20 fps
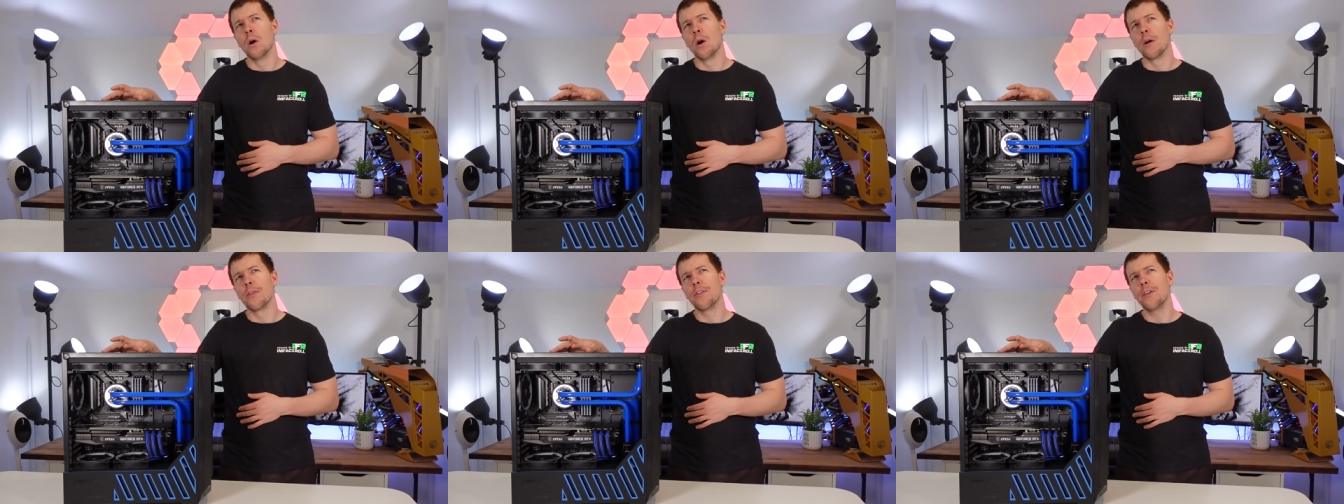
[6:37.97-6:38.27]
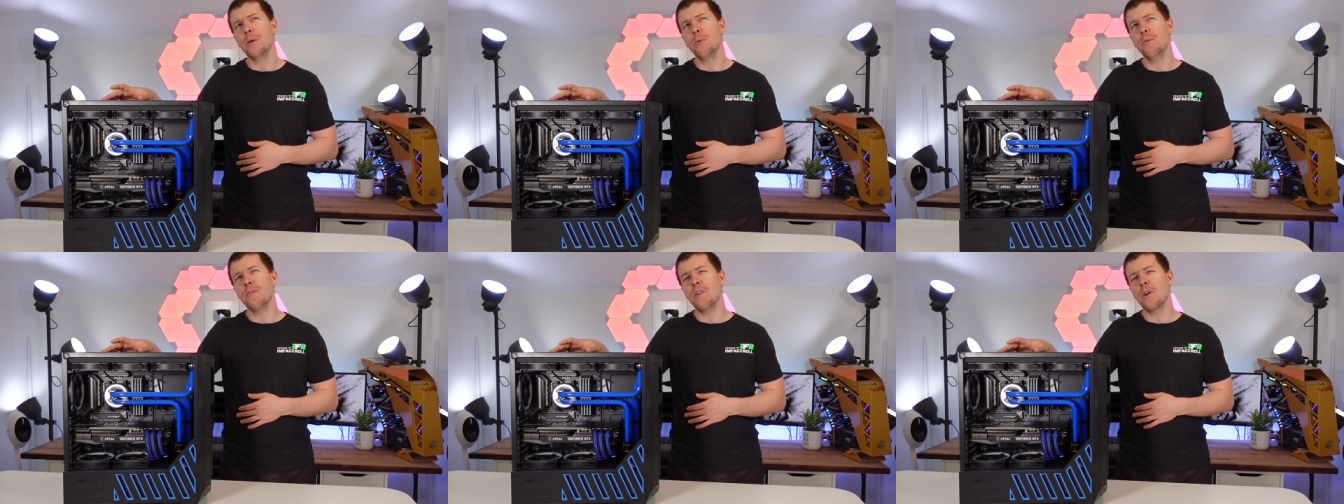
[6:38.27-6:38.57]
I
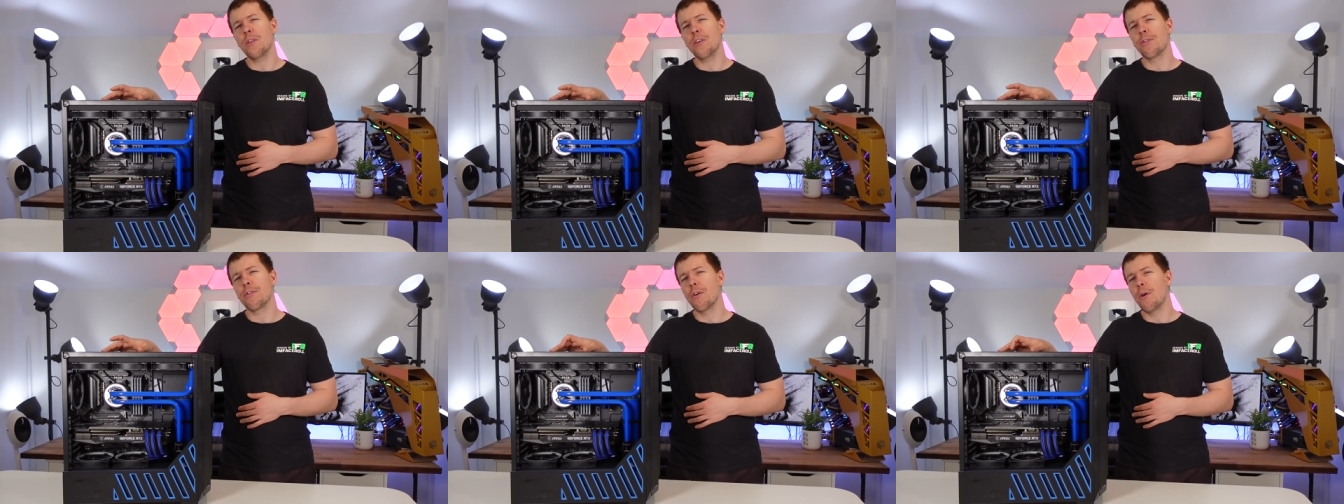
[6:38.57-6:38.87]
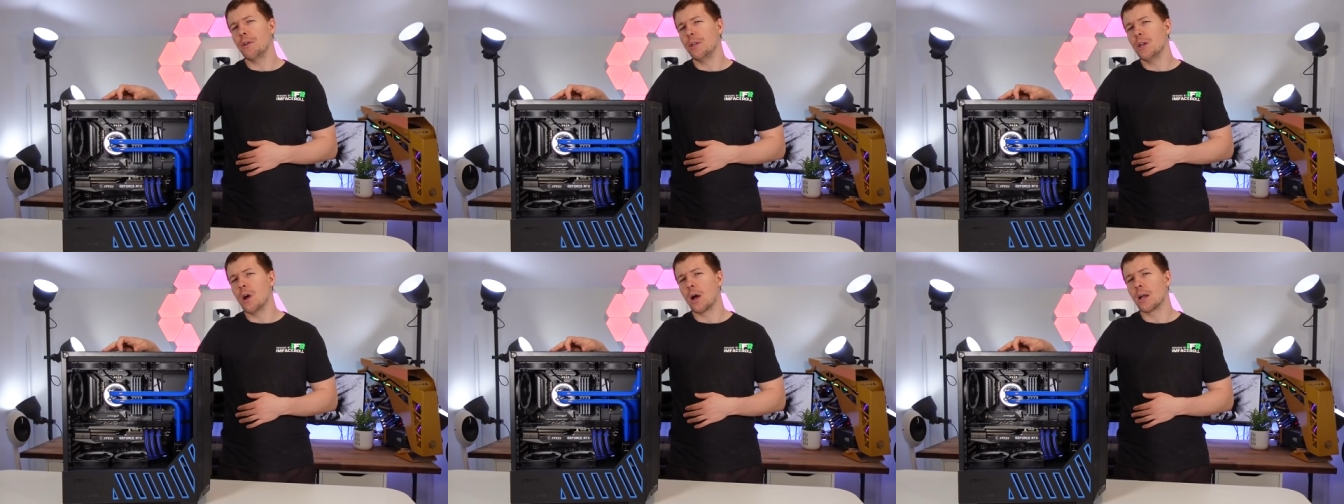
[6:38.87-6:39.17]
think we've got the
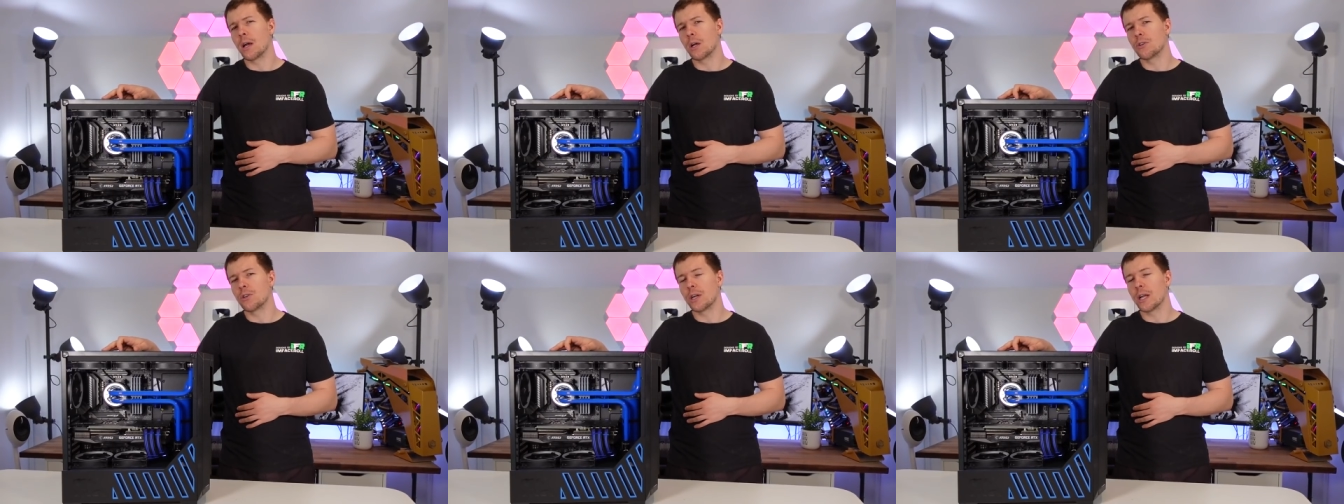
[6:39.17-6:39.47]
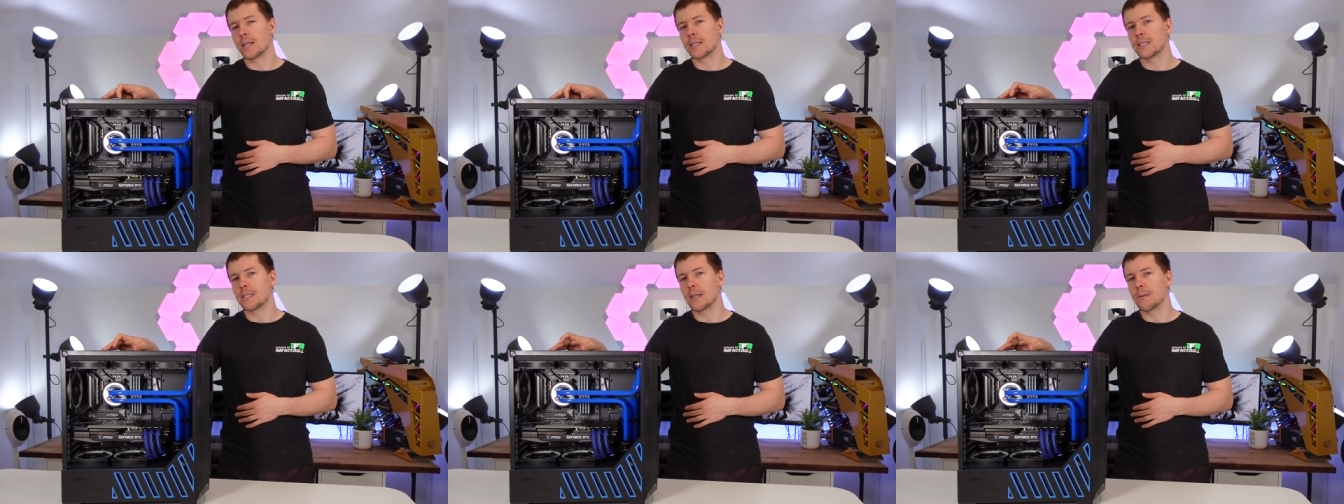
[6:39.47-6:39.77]

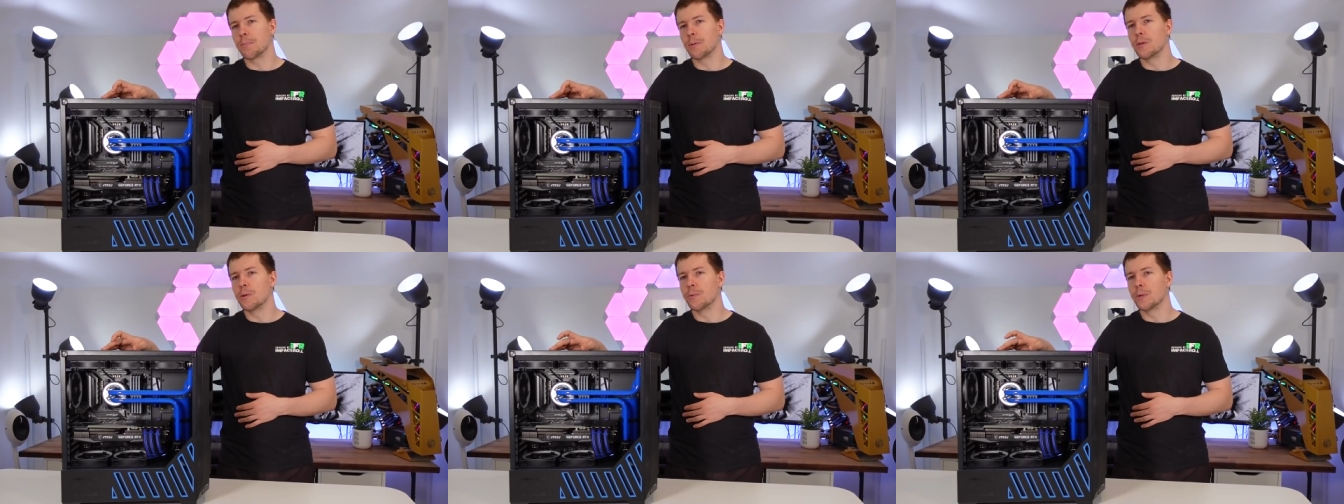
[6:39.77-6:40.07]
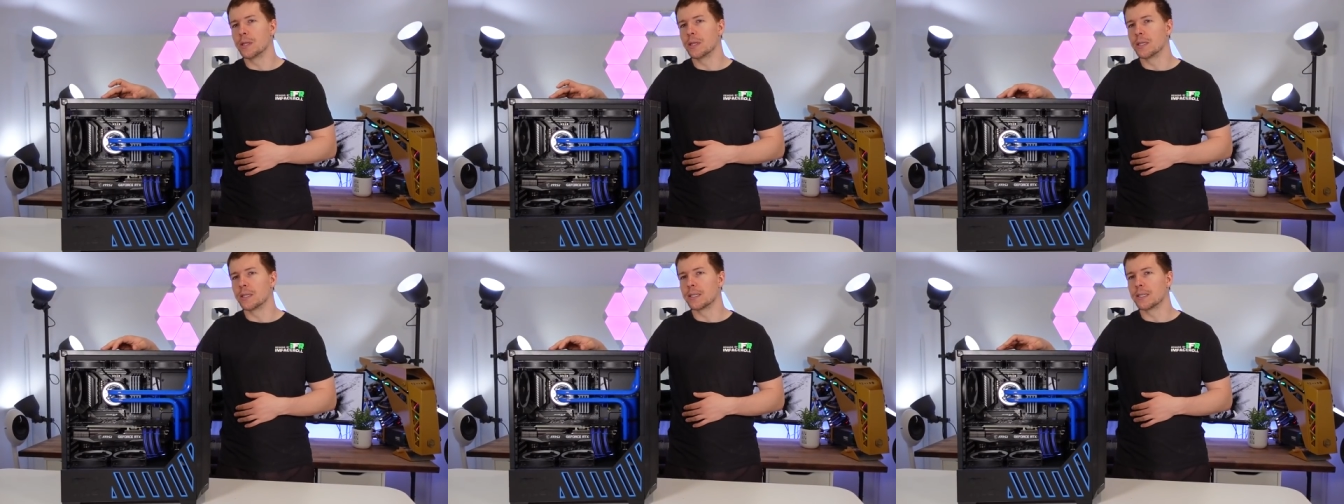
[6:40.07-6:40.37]
3900X CPU
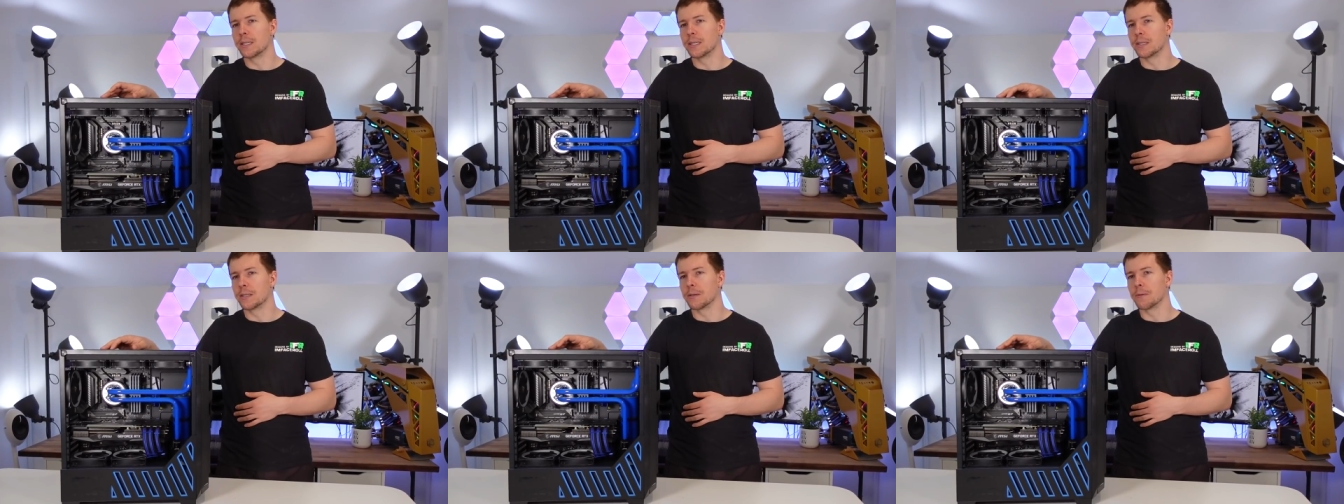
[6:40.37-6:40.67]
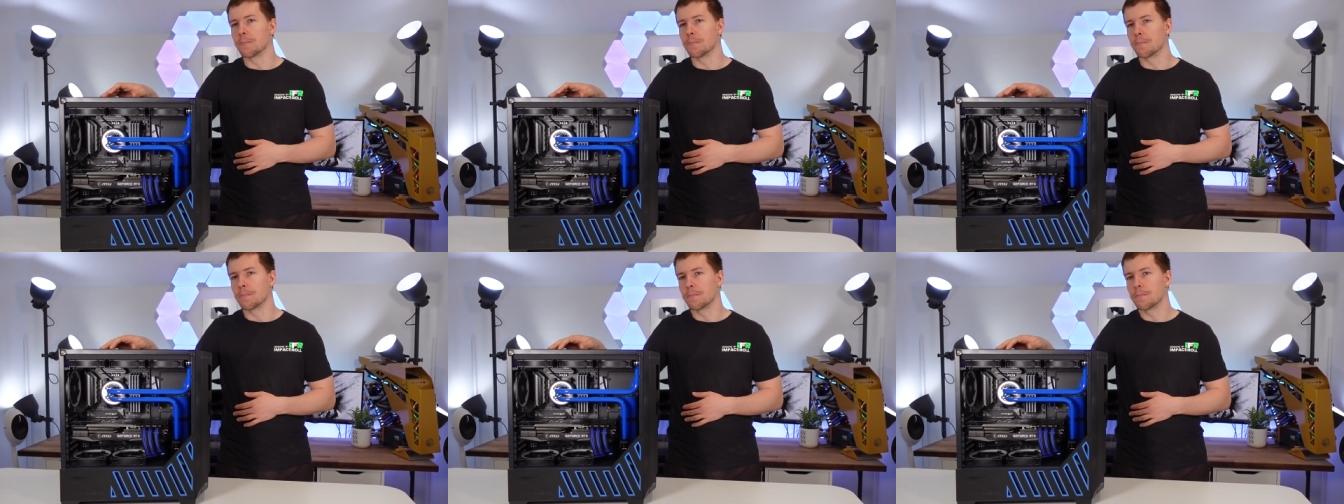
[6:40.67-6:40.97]
in this
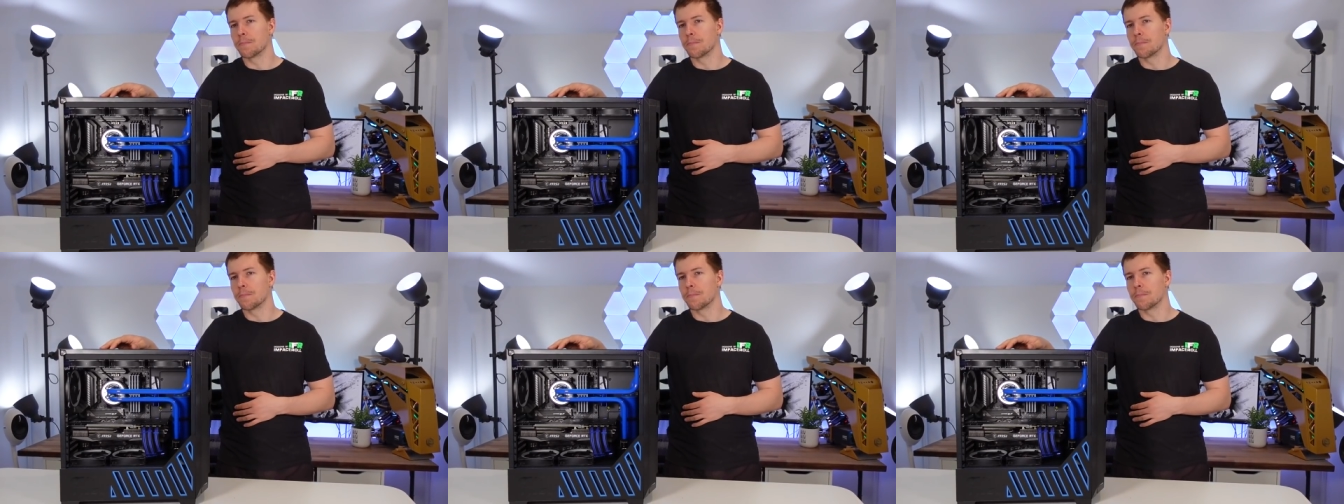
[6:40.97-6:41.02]
system.